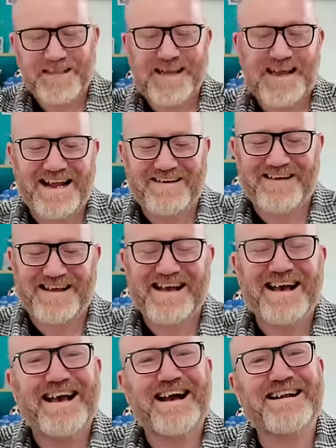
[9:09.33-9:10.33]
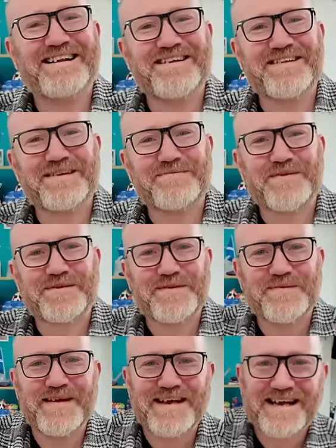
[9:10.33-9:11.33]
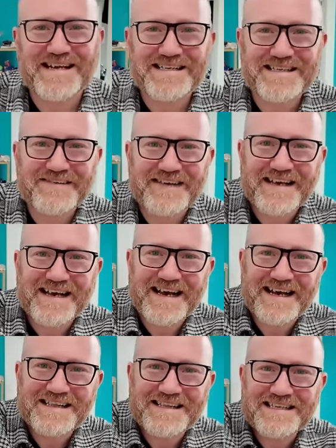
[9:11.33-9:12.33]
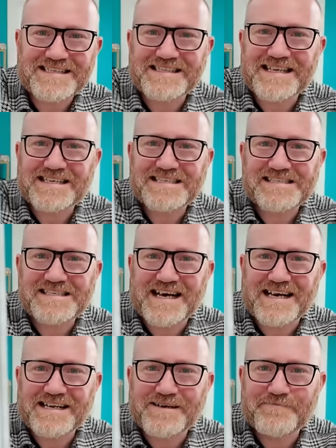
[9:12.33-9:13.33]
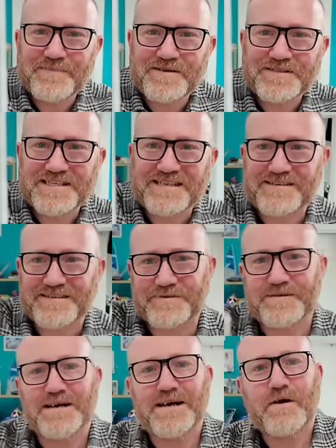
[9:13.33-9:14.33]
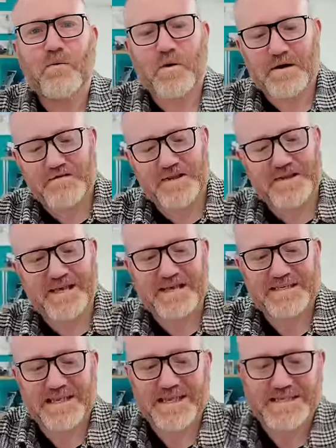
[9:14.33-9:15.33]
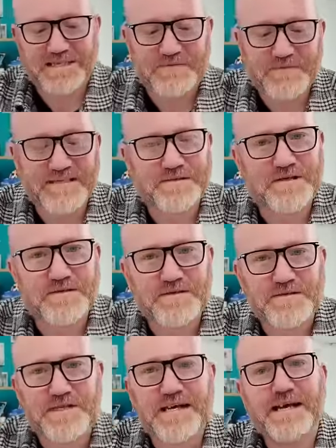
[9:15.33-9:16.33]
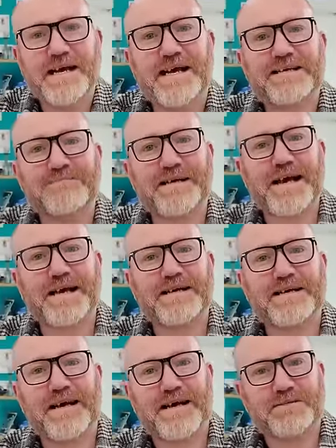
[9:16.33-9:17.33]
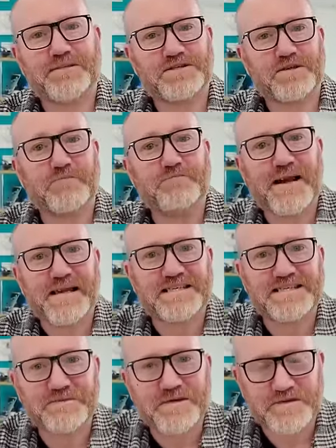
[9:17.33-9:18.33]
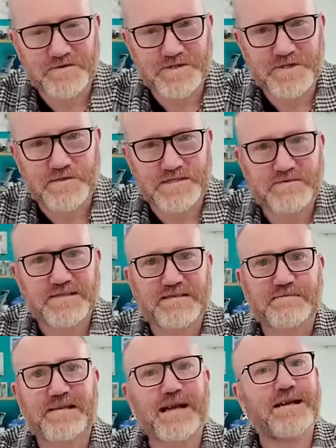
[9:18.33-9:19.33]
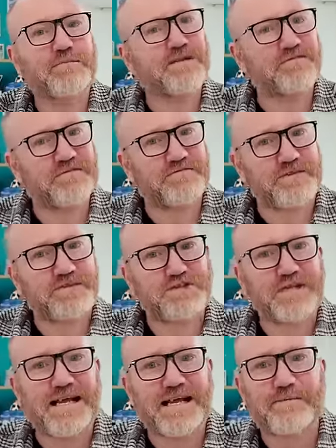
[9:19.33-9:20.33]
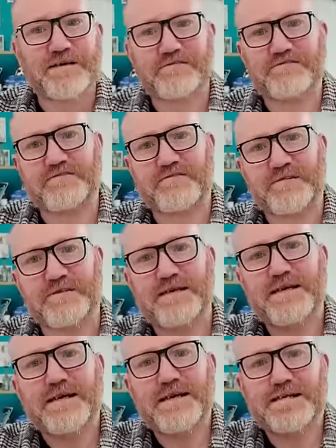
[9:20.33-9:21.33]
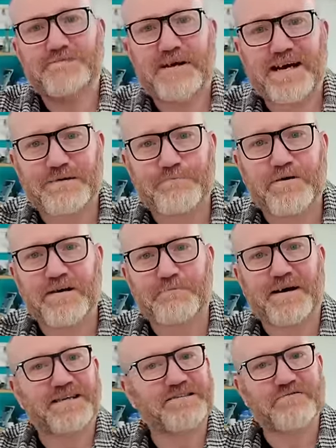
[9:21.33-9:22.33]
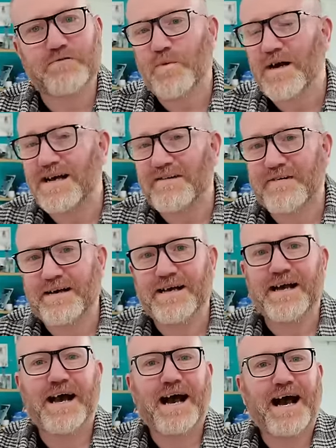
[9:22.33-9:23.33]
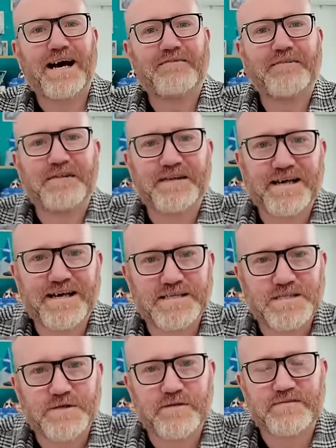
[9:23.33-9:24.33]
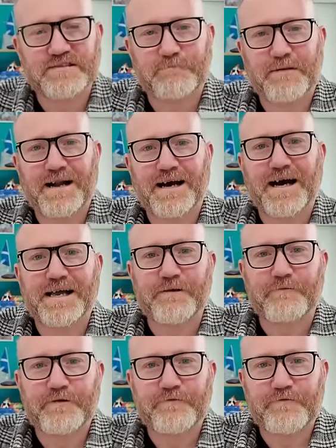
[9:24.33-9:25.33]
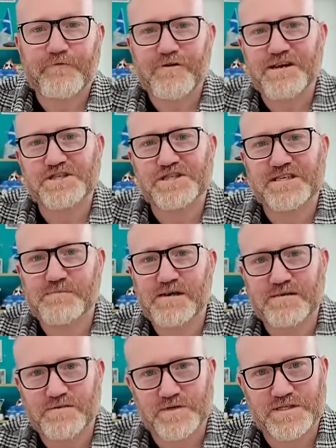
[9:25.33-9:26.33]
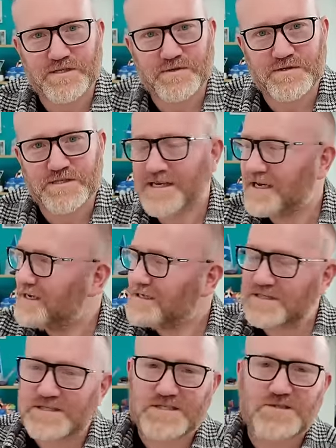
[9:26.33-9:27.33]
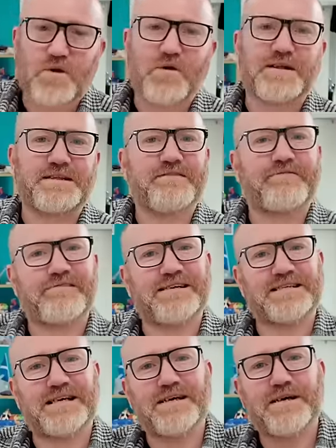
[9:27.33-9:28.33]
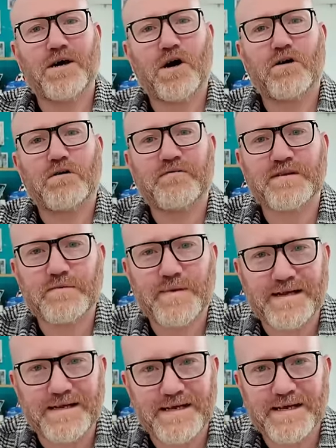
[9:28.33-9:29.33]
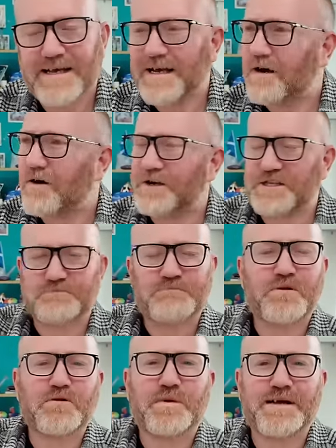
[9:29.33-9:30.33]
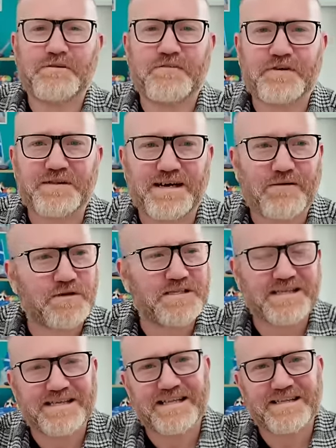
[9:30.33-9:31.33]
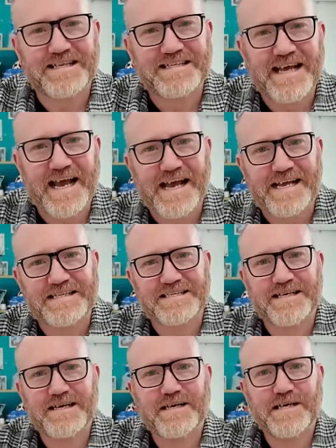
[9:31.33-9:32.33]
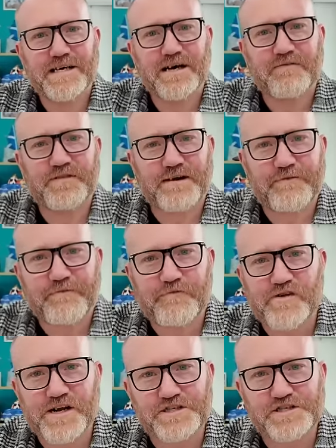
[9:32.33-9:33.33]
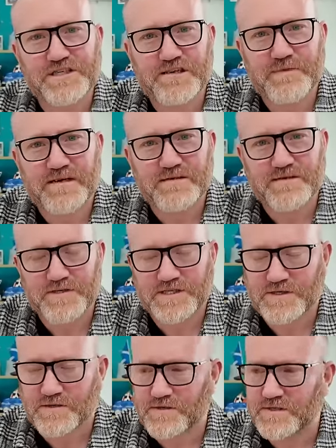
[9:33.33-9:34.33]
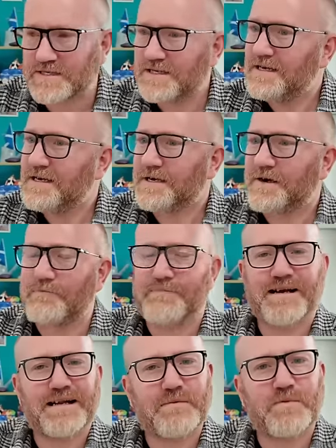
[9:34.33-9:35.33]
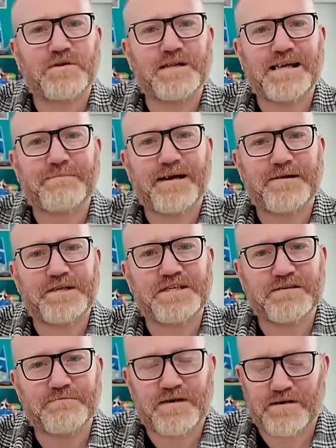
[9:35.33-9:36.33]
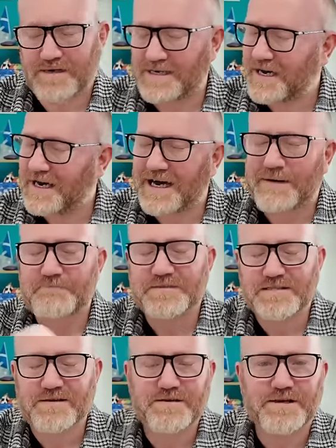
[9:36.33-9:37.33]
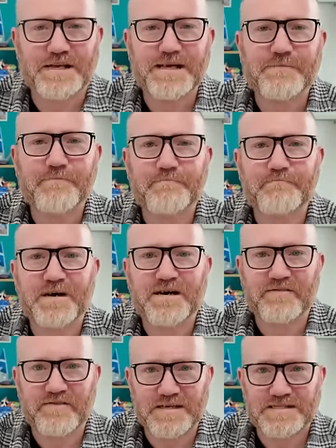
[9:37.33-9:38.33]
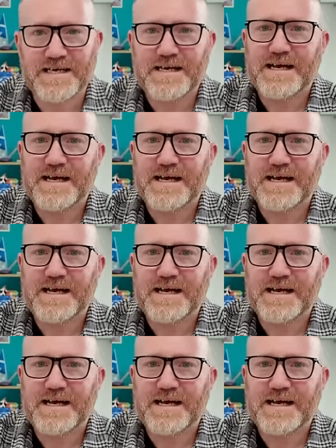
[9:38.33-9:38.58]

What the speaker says: Anyway, another one we're going to do here, and this is San Marzano. One of the things I like to do with the tomatoes is make a sort of base tomato sauce with them. Again, whether it's for chili, whether it's for a spag bol, a pasta, whatever, having that sort of supply of fresh tomato sauce stored in the freezer over the winter. Oh, it's pulled one out. You've got that, honestly, the taste of that fresh tomato sauce compared to one that you buy at the supermarket, absolutely marvelous.